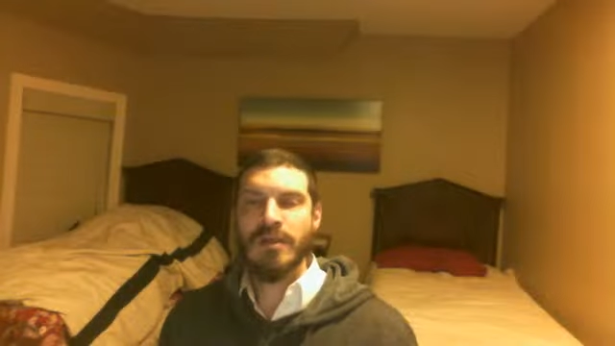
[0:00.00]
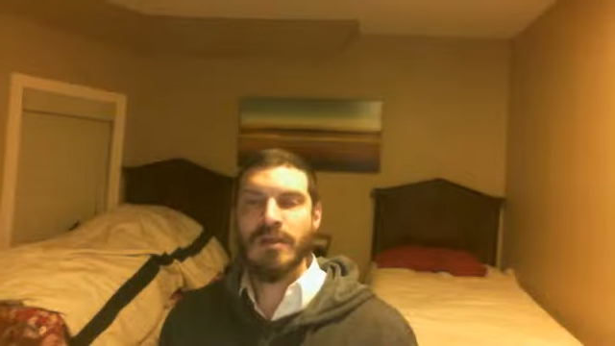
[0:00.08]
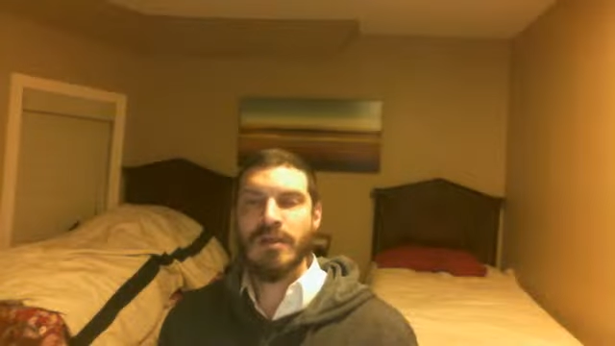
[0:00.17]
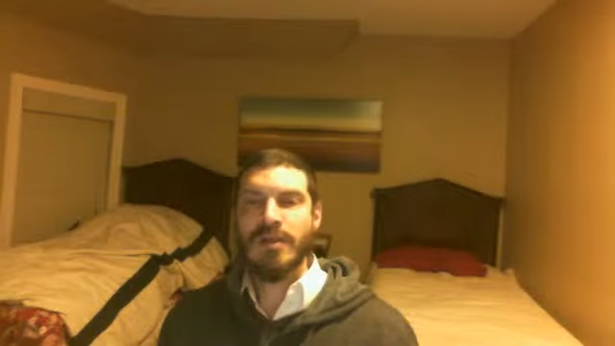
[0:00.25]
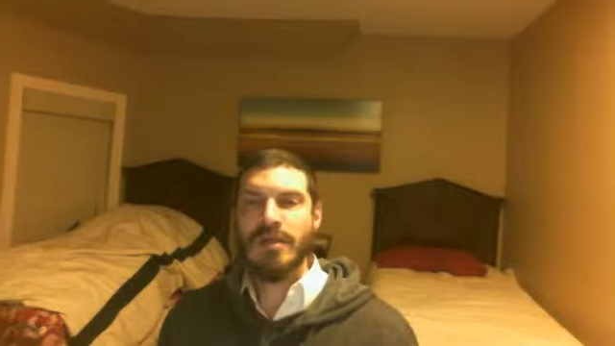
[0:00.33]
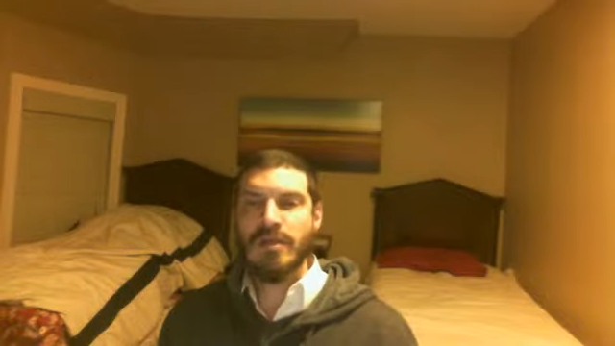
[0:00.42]

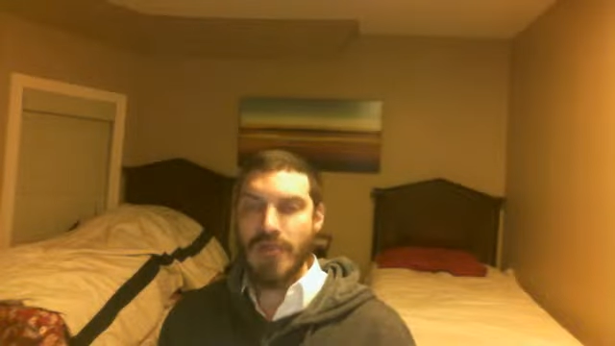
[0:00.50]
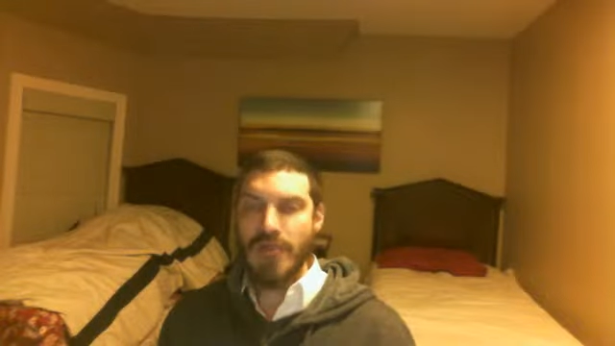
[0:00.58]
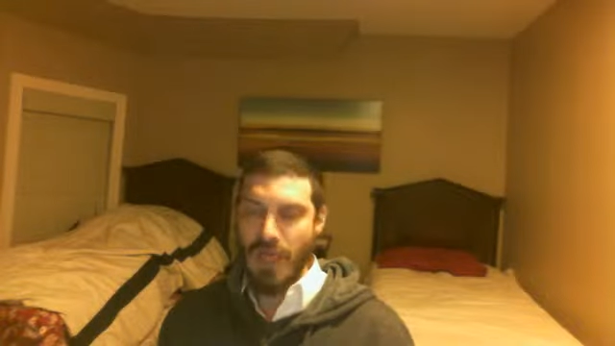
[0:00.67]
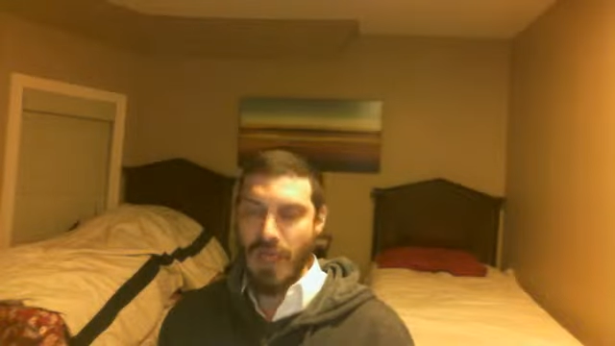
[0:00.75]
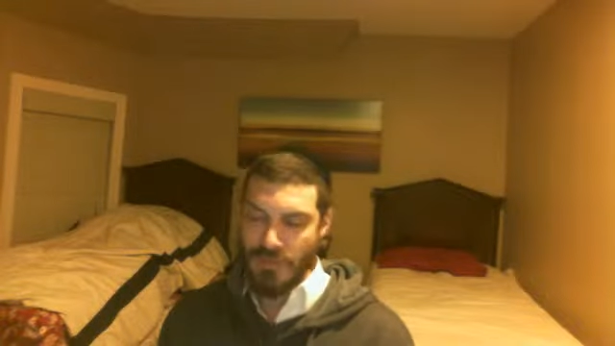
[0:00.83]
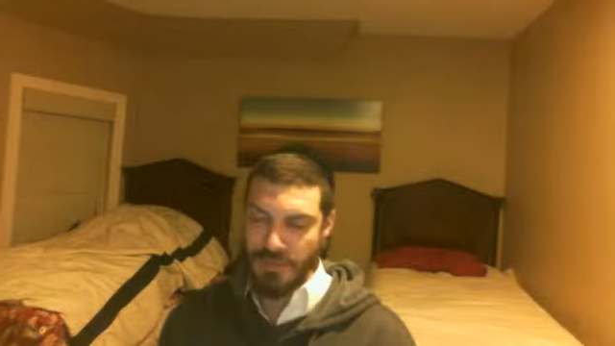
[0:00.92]

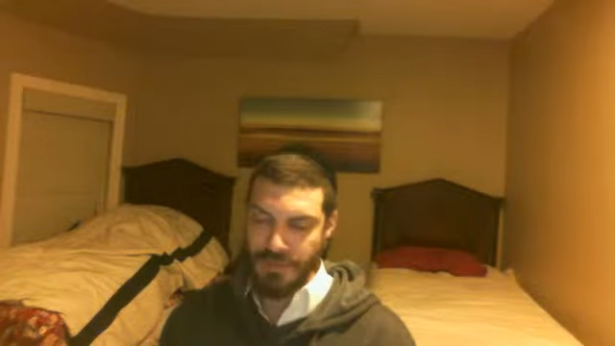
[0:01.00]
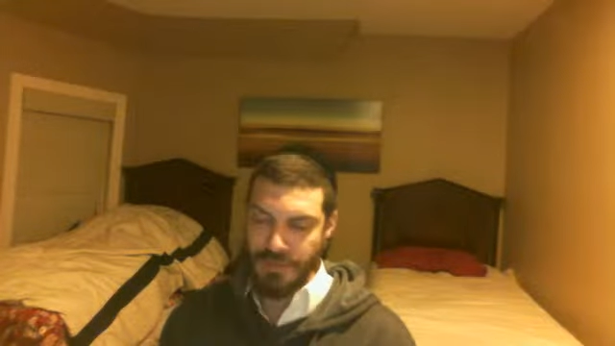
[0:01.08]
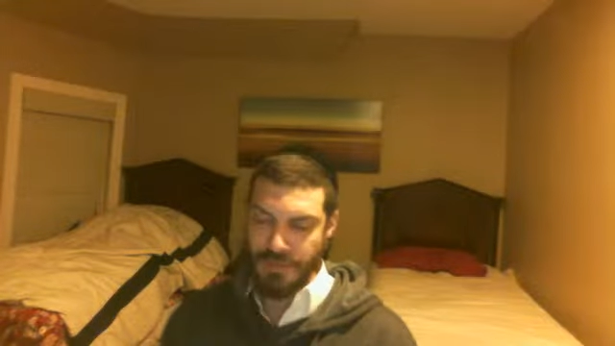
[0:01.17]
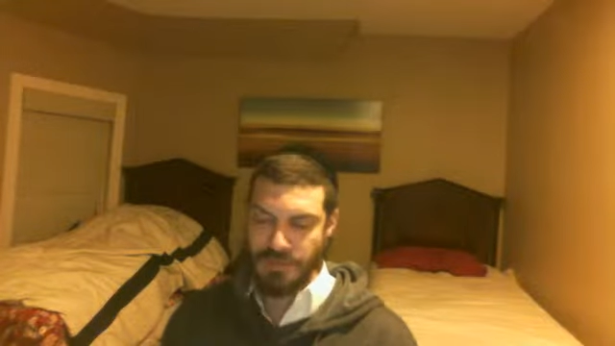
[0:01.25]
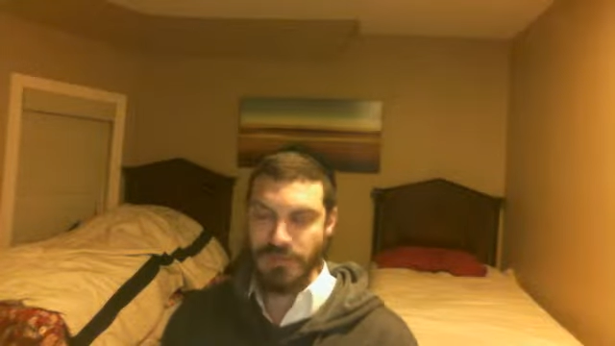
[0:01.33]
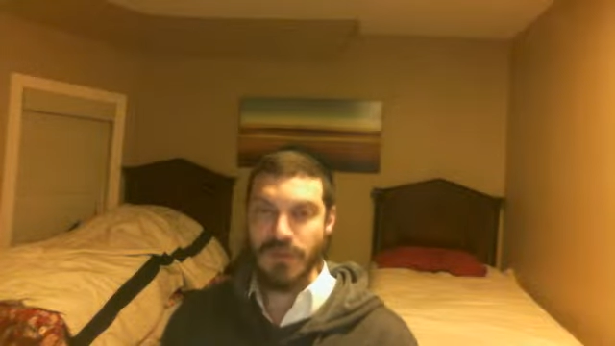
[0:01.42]
Now,
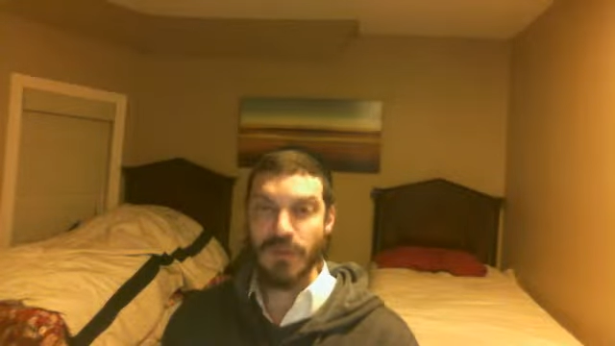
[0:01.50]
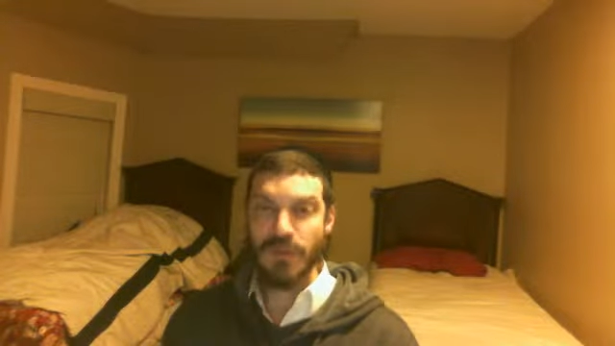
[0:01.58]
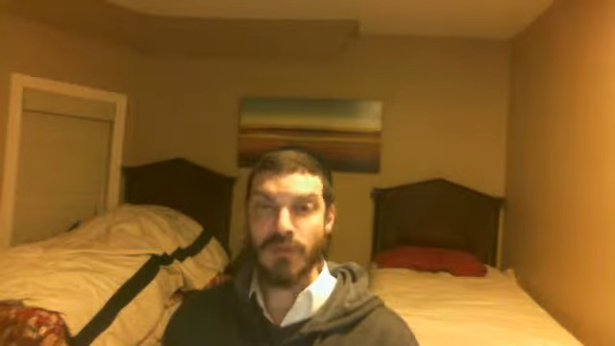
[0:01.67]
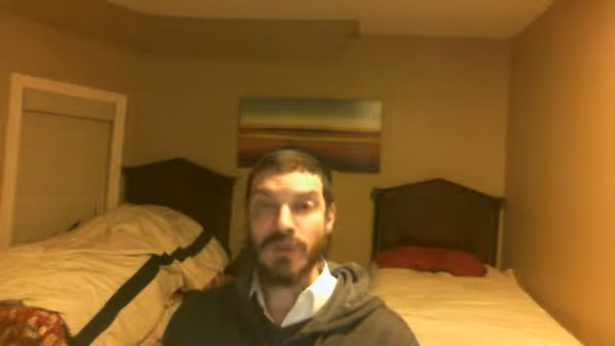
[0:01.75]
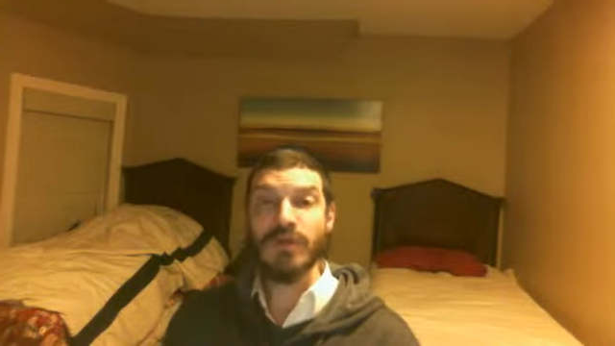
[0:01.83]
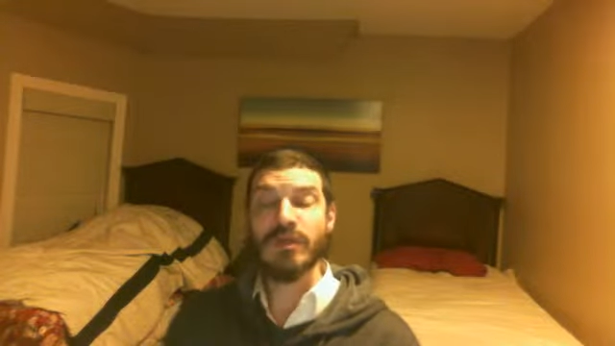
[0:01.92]
we're
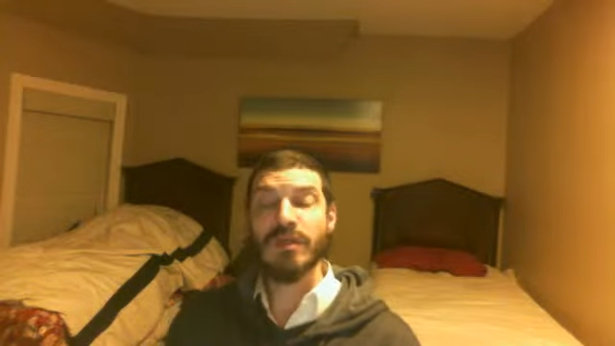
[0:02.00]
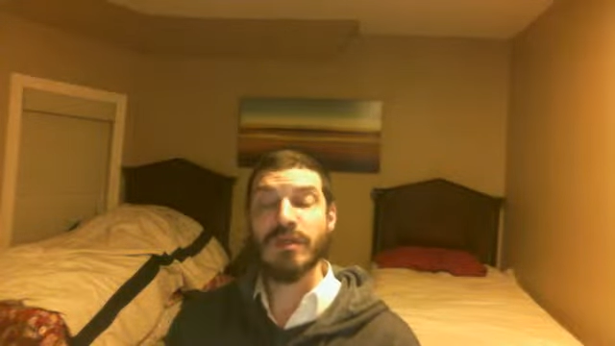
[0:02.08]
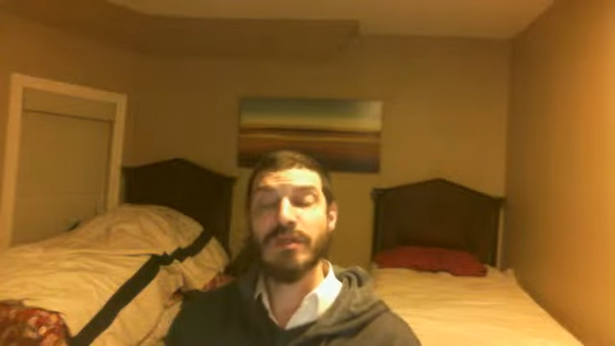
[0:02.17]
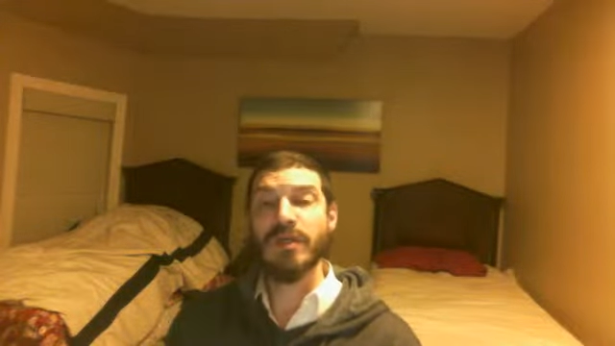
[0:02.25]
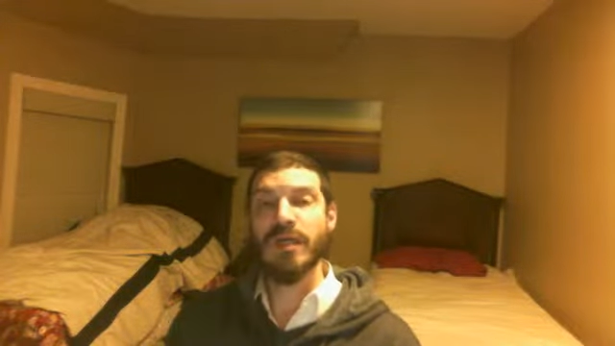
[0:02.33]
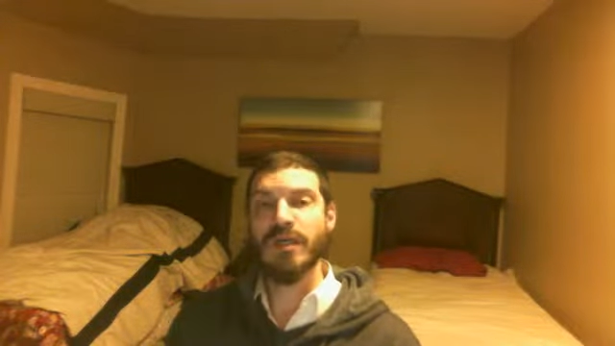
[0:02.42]
going
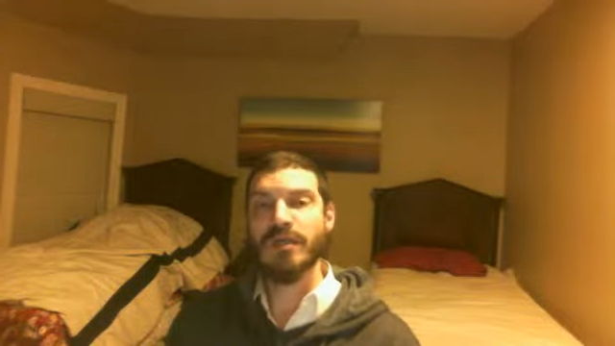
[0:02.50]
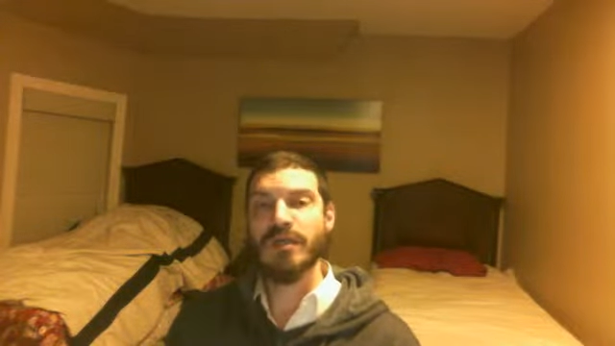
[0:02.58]
to